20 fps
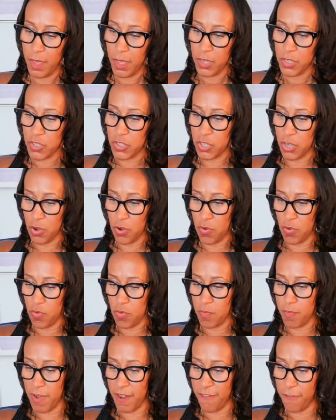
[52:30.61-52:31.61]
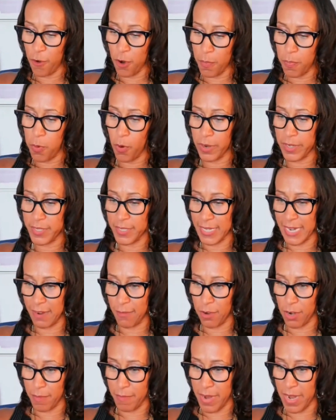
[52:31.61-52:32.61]
So my 4 points that I
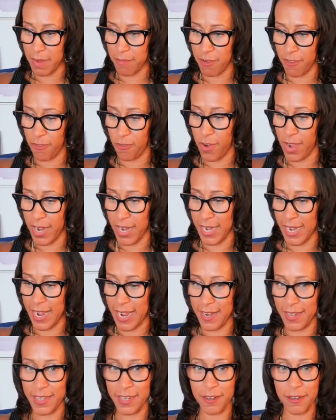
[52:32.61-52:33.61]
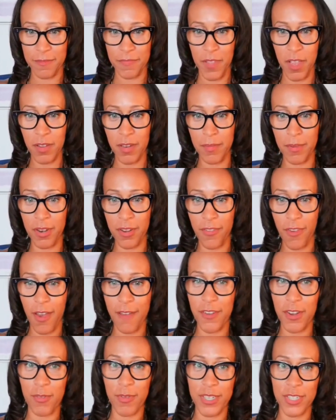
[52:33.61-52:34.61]
want to make before I get out of here. Y'all let me know if you have
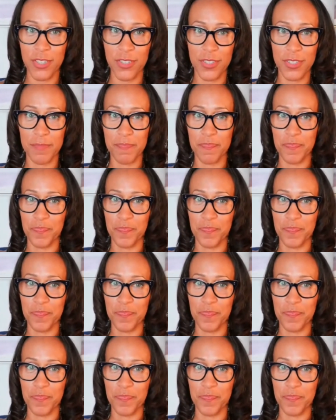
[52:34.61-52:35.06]
any questions.